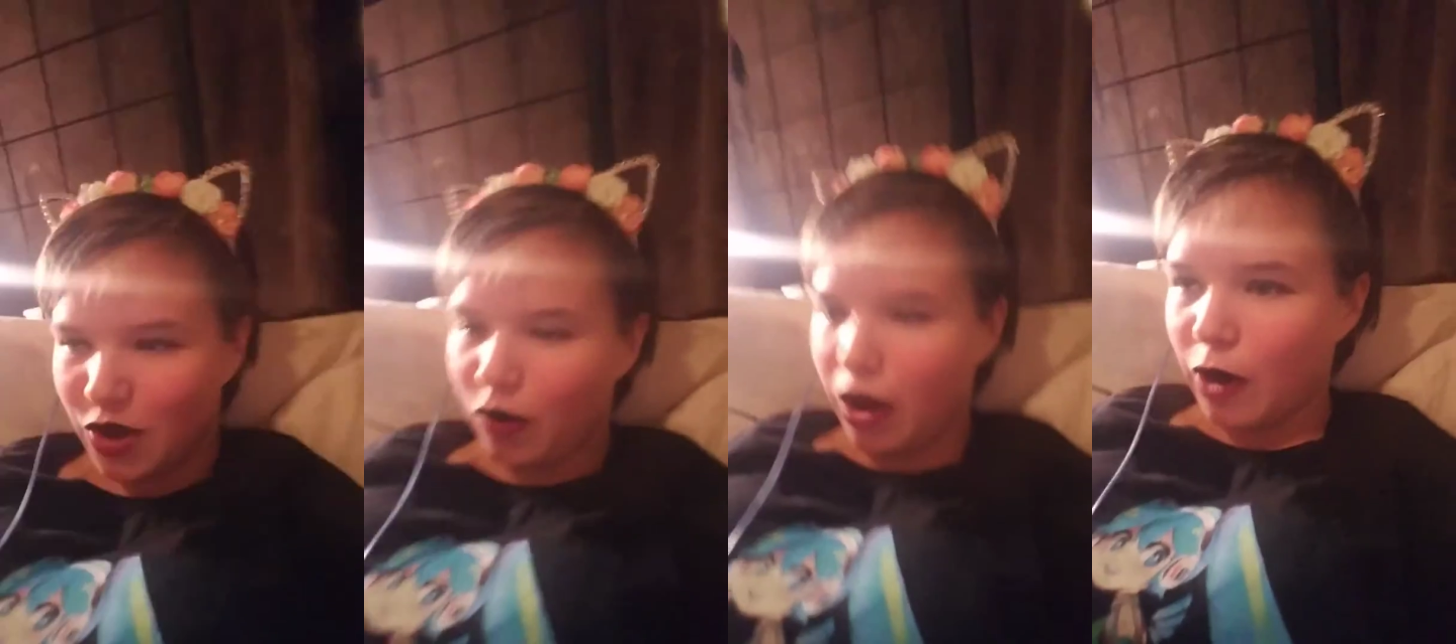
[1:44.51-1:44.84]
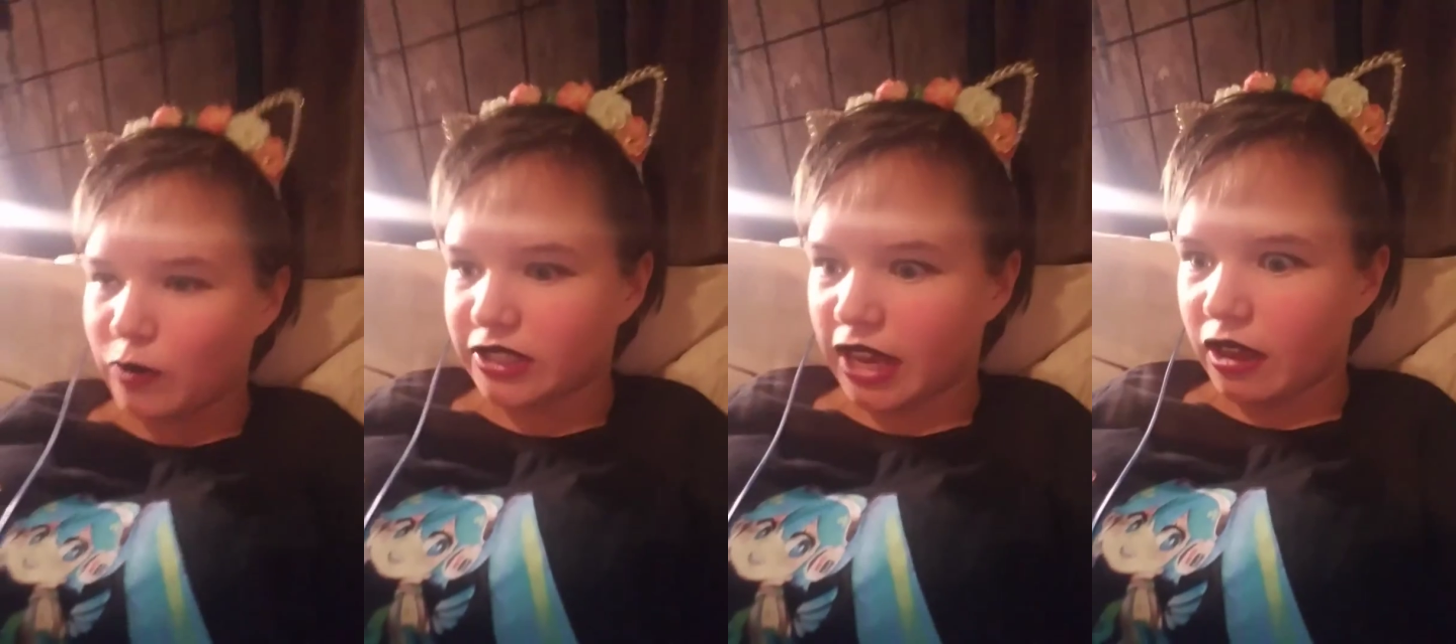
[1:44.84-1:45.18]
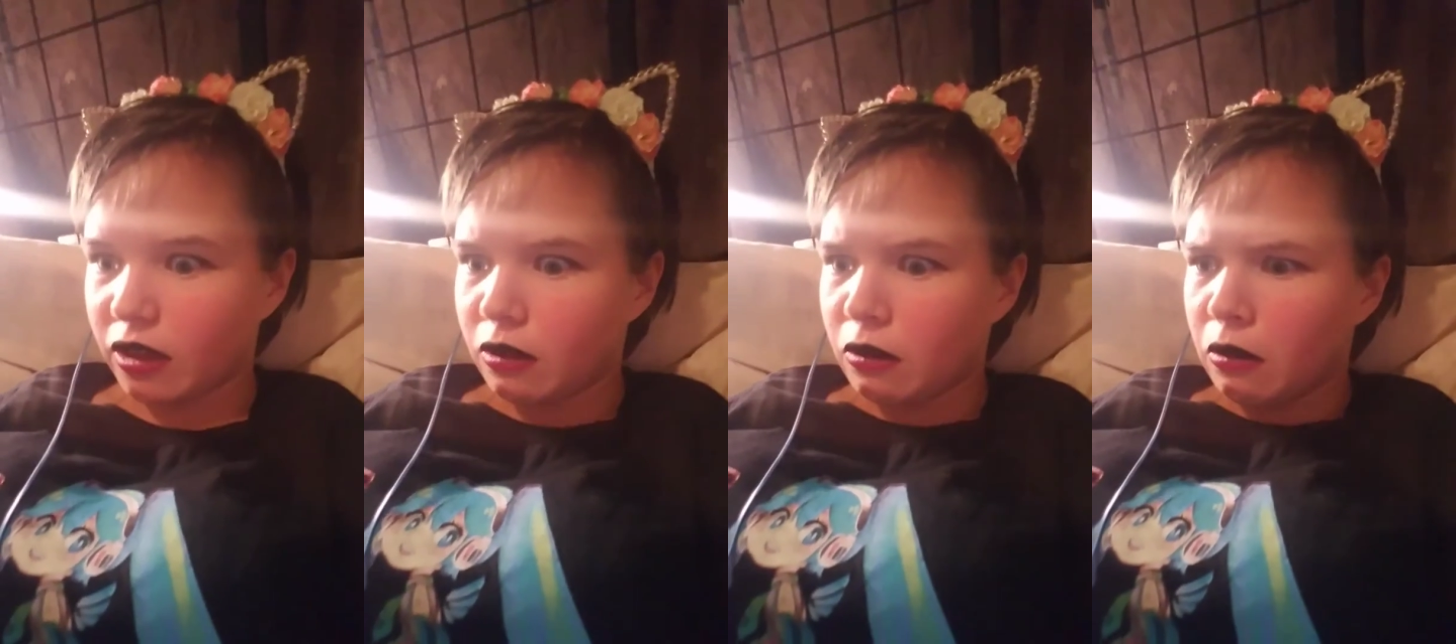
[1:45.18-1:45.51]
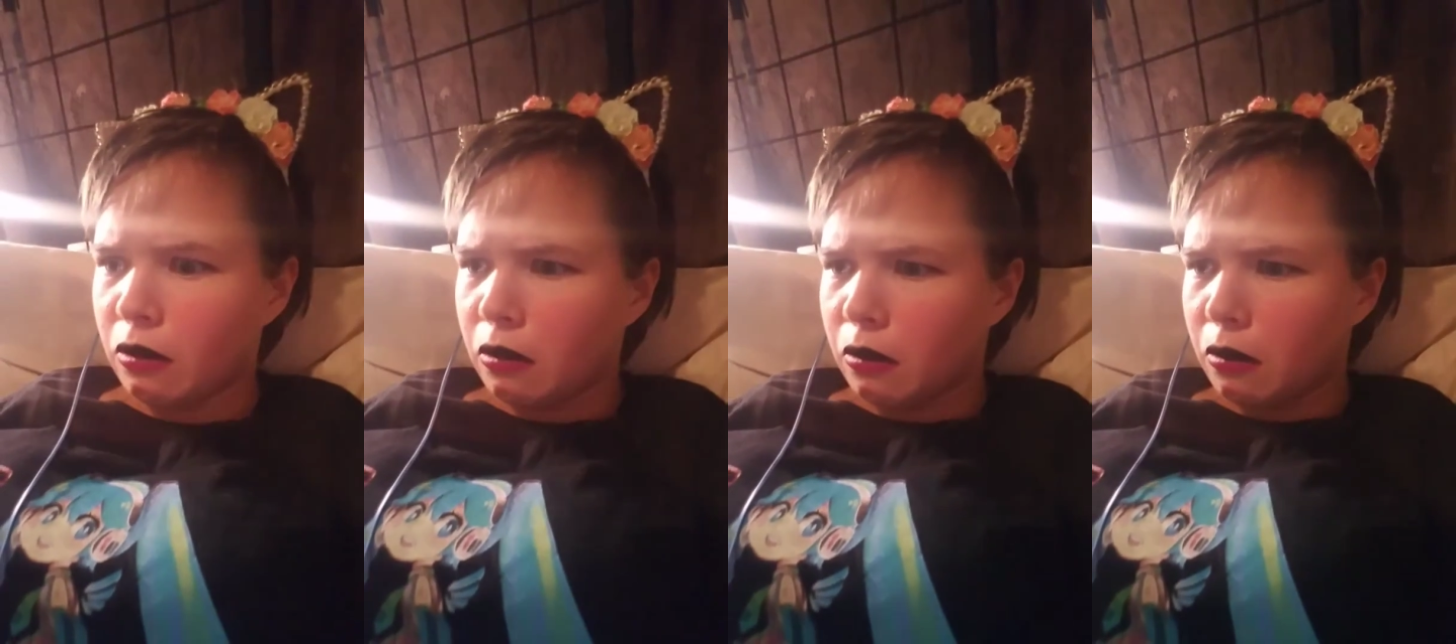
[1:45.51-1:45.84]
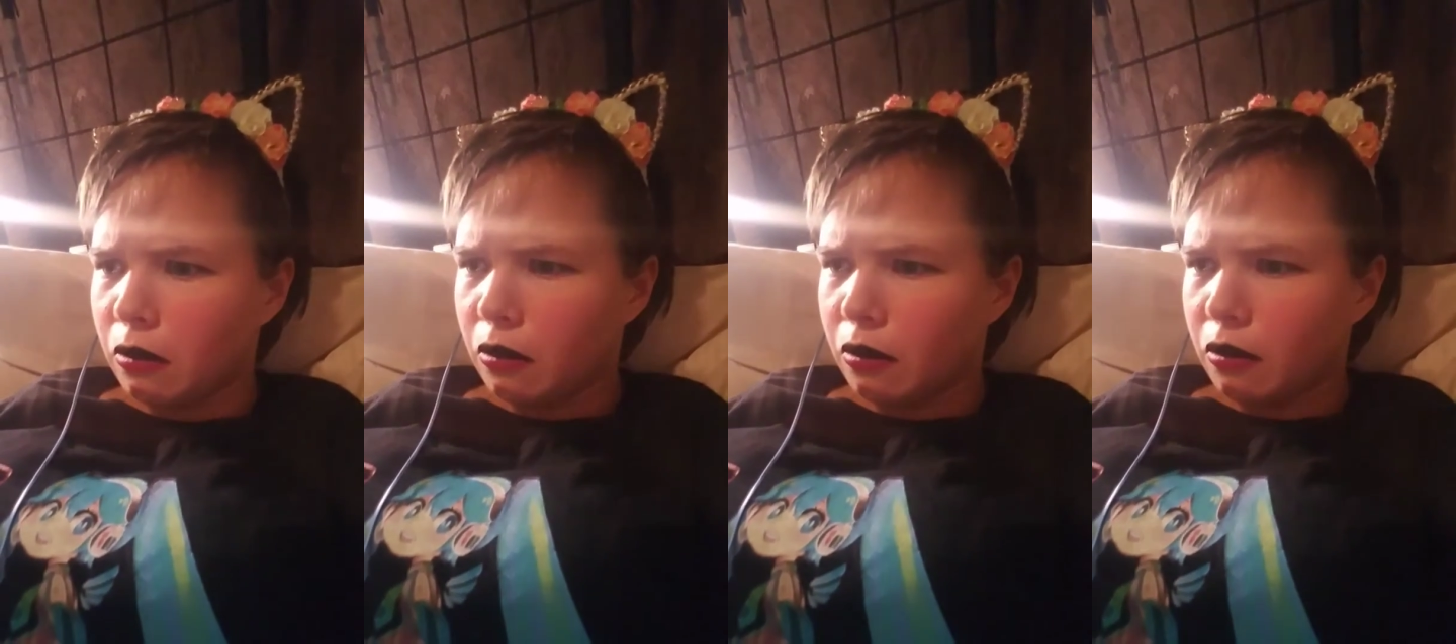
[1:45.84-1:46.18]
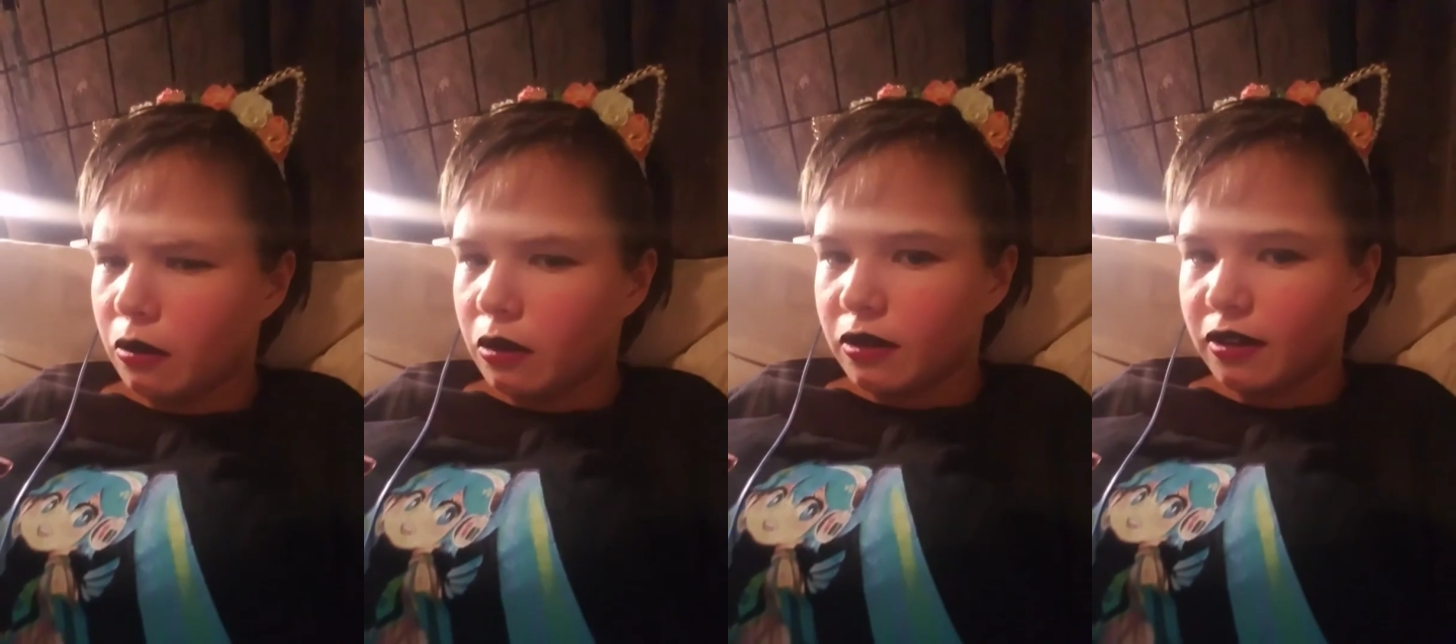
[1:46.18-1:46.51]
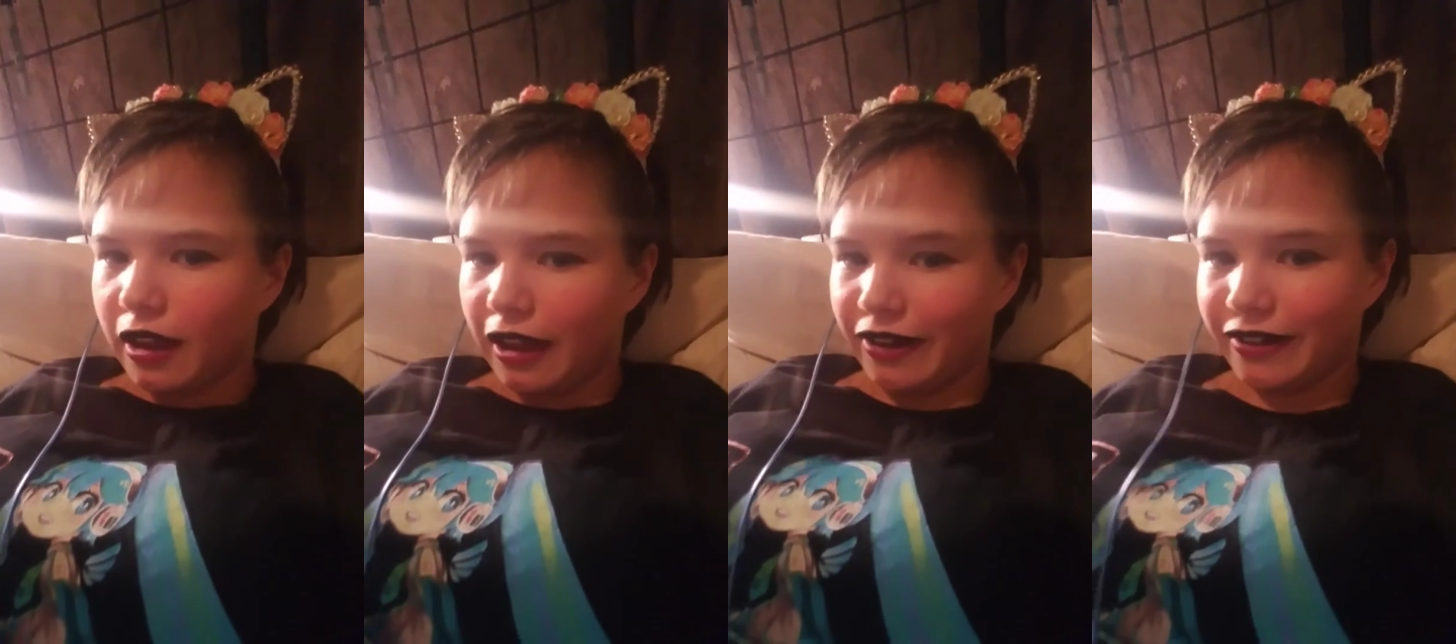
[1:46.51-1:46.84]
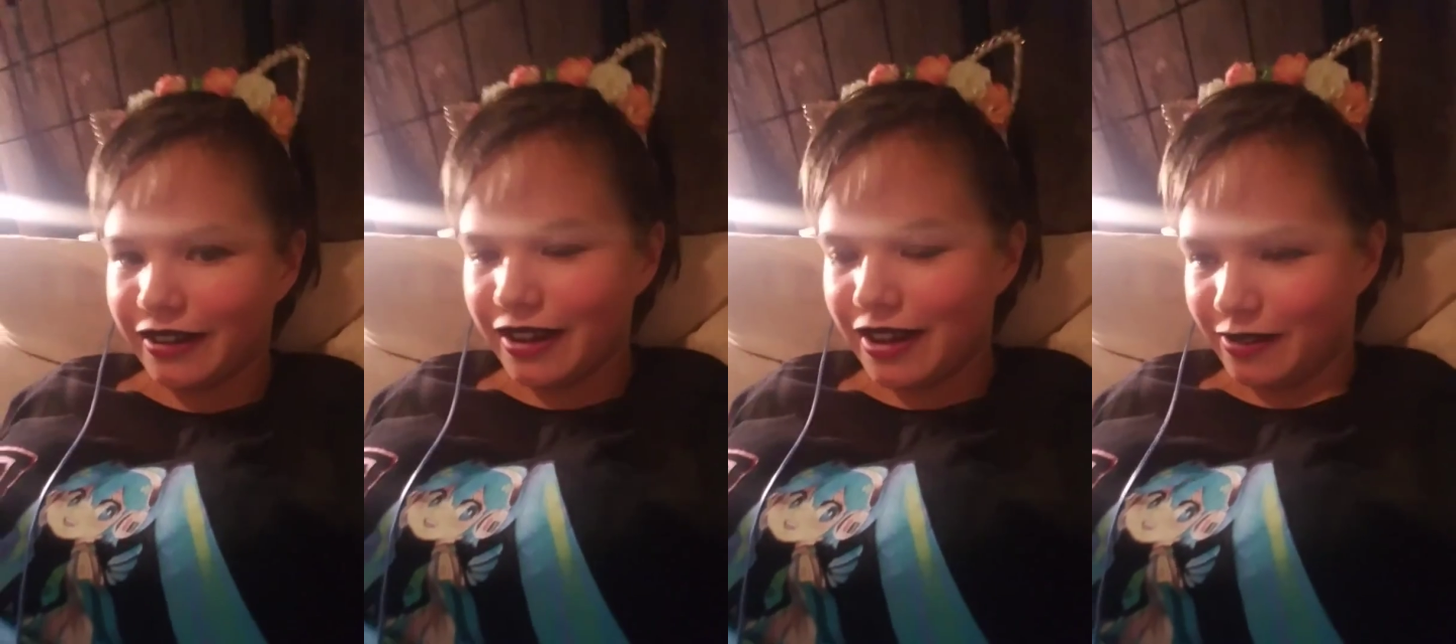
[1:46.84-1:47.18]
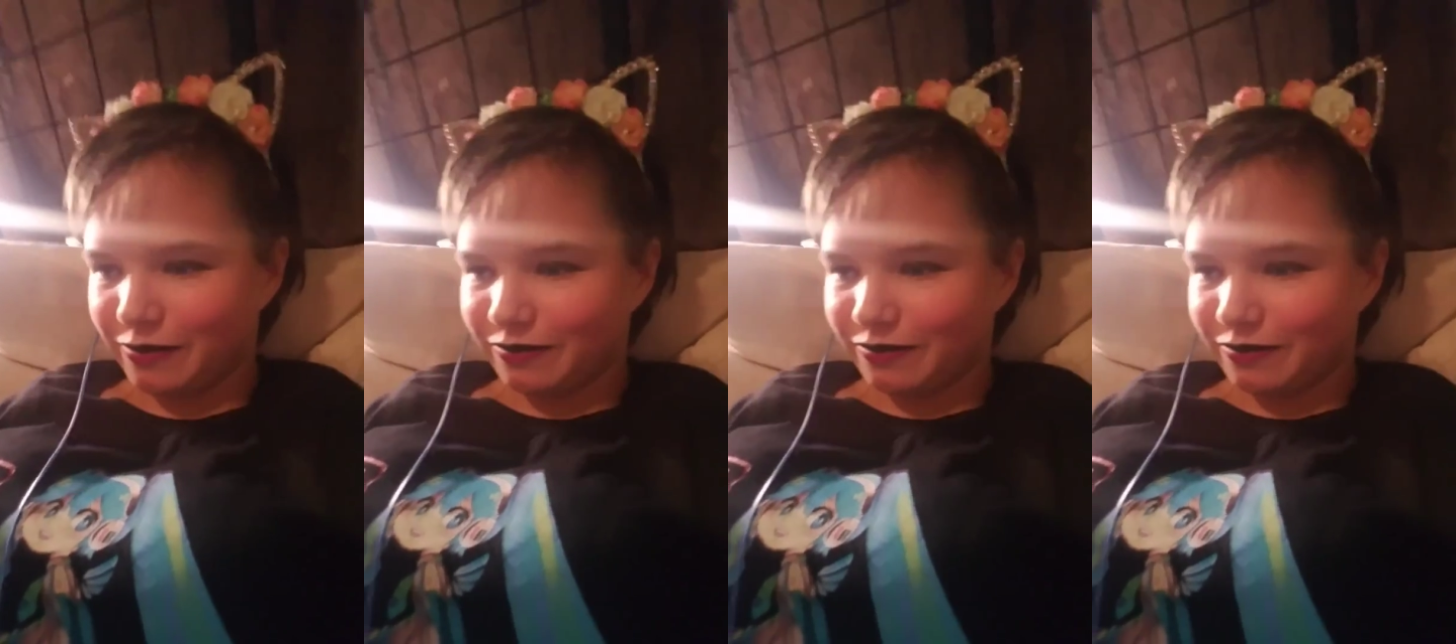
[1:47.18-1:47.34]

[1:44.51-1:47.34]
I was like, I hung up.